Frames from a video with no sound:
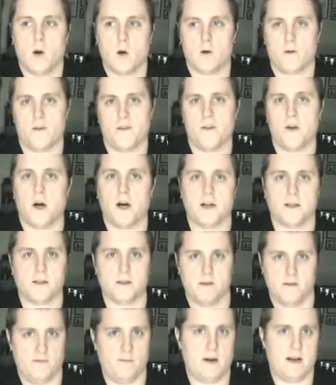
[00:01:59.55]
her
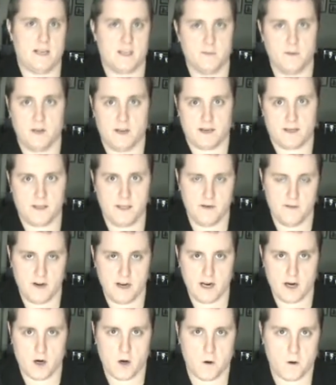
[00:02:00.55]
thoughts of possible
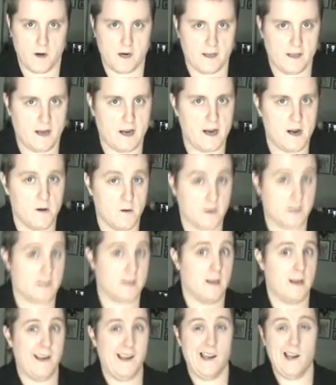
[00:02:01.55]
activity occurring in the house